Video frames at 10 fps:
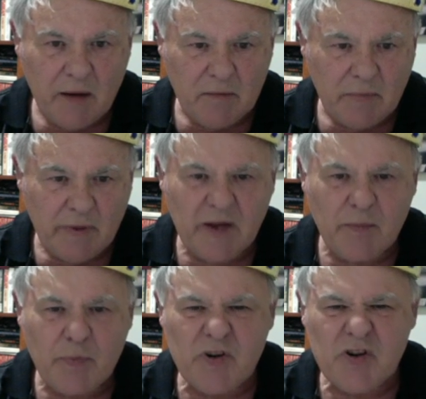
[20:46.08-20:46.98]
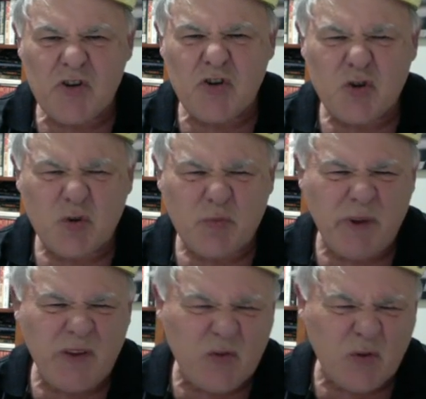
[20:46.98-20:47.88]
but the position should
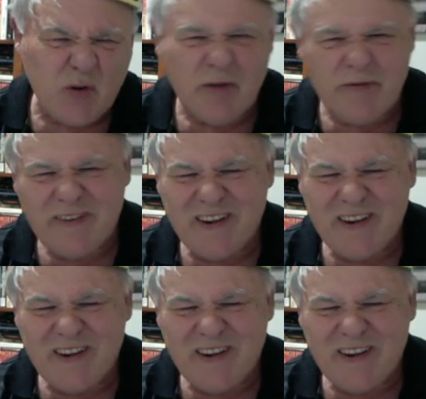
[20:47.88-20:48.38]
be sort of